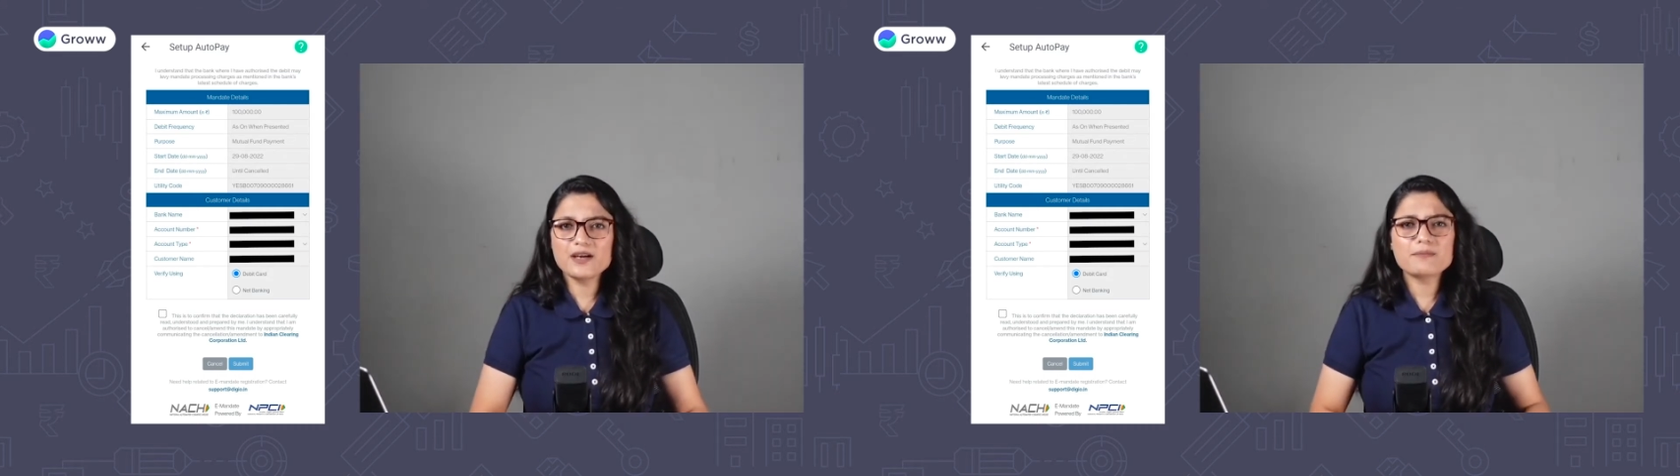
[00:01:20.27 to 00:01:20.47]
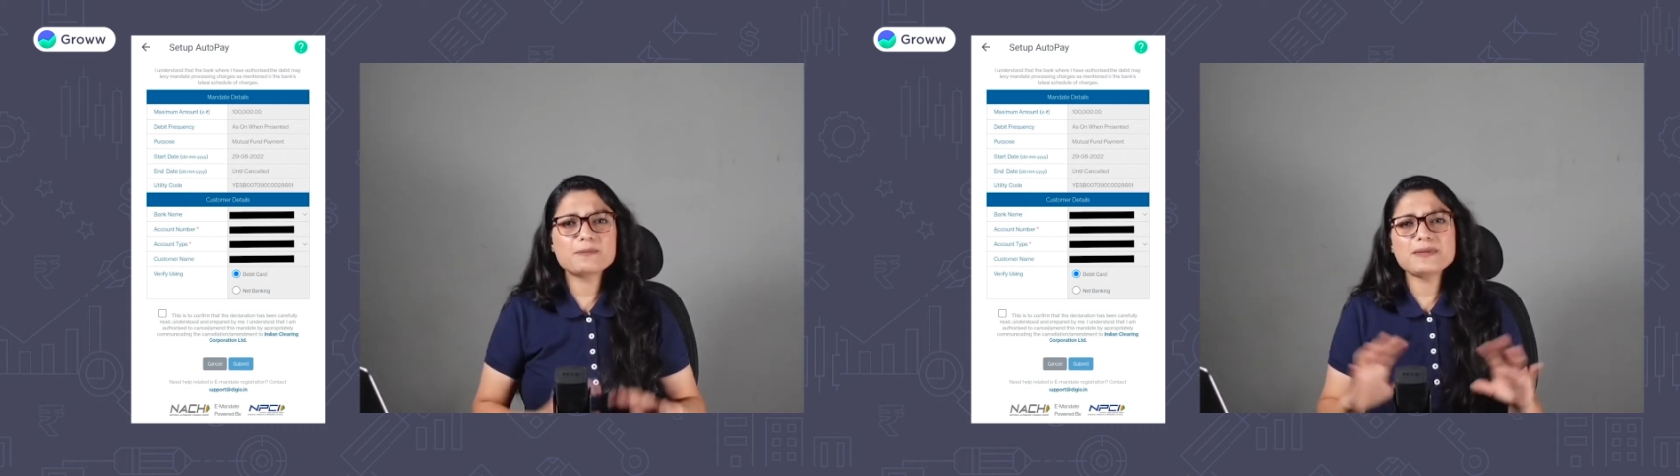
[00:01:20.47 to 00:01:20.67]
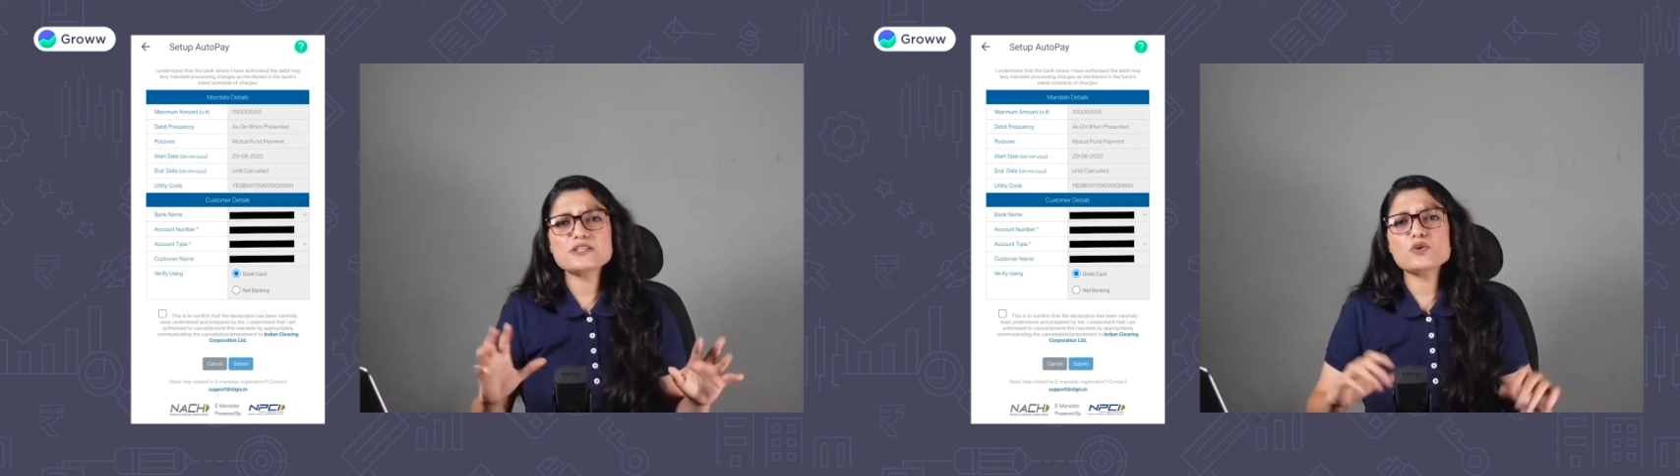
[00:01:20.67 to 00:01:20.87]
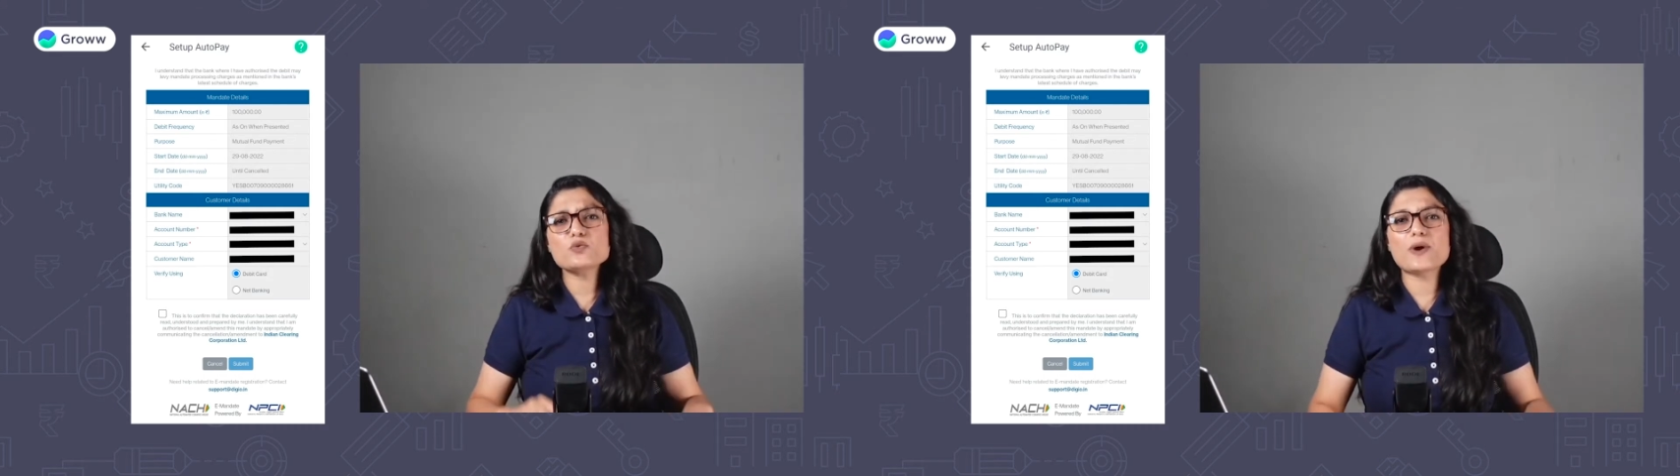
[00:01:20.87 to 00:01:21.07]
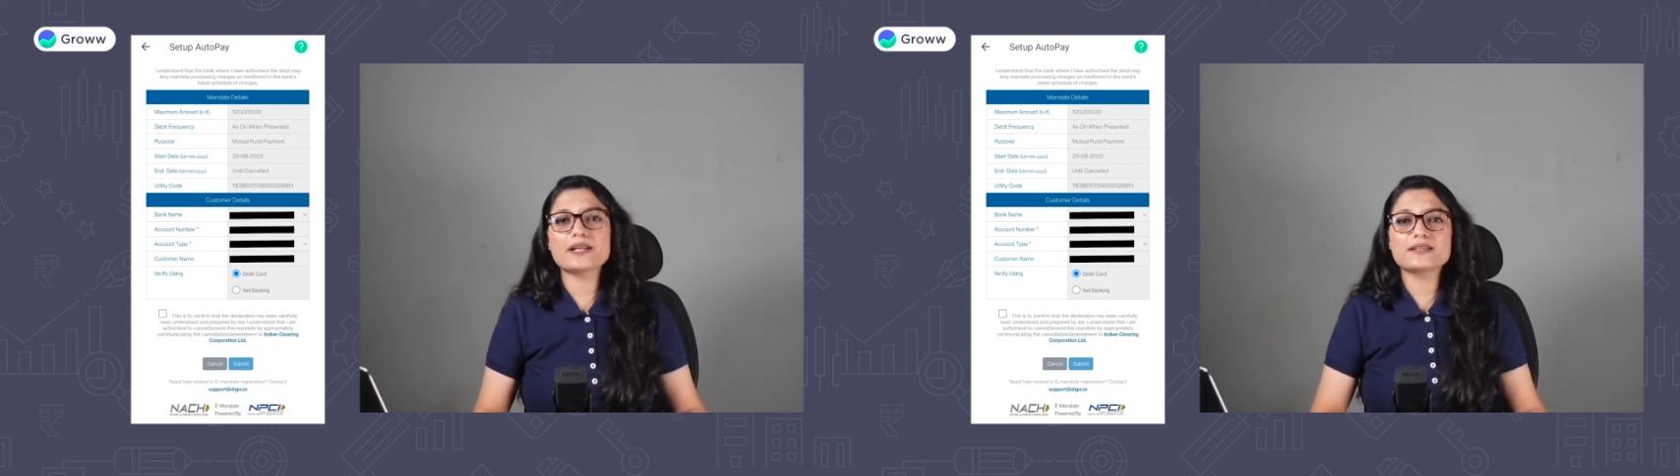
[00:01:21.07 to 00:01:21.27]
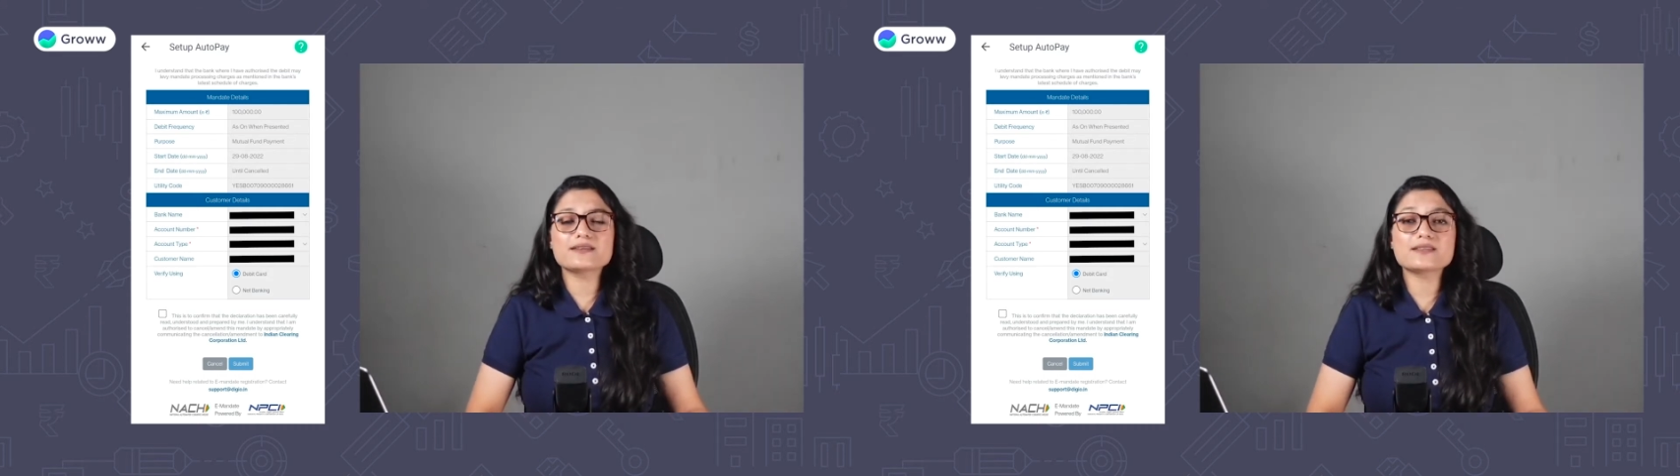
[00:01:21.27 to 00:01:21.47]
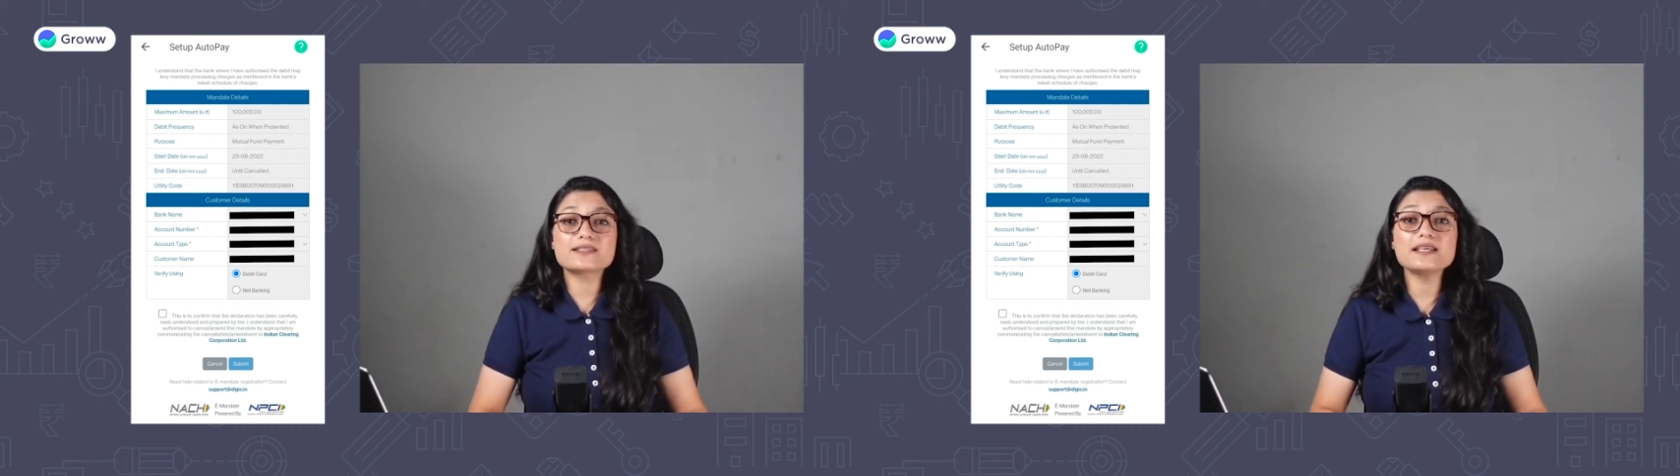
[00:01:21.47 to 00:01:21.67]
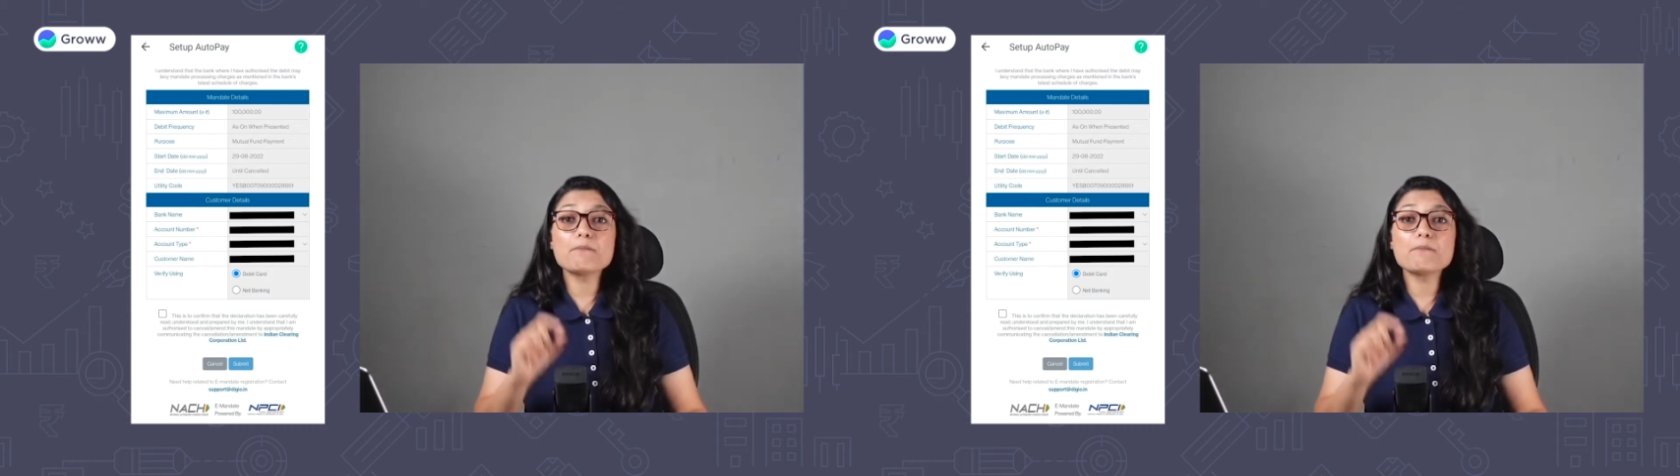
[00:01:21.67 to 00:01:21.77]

But please don't worry, this is the